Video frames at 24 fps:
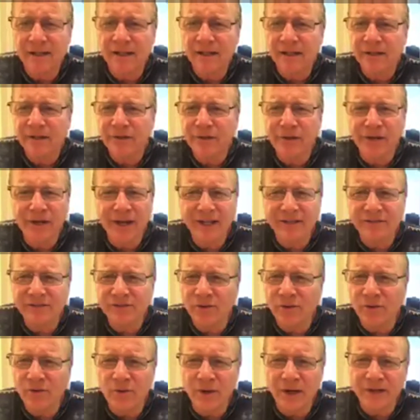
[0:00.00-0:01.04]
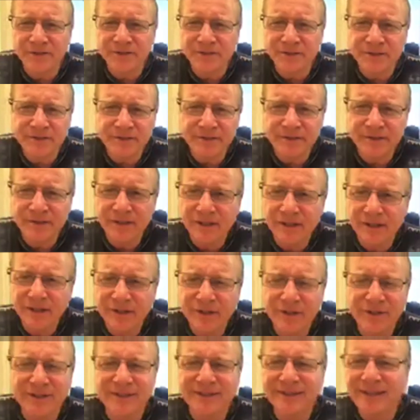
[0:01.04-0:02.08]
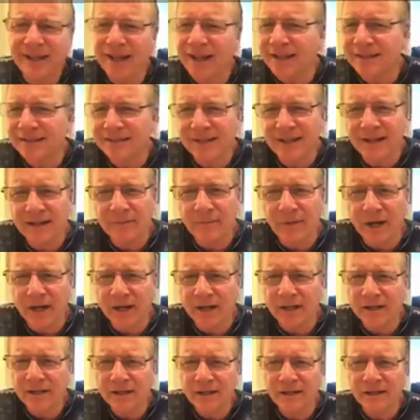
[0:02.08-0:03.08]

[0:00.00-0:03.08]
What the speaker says: You didn't ask no questions. You didn't text anybody.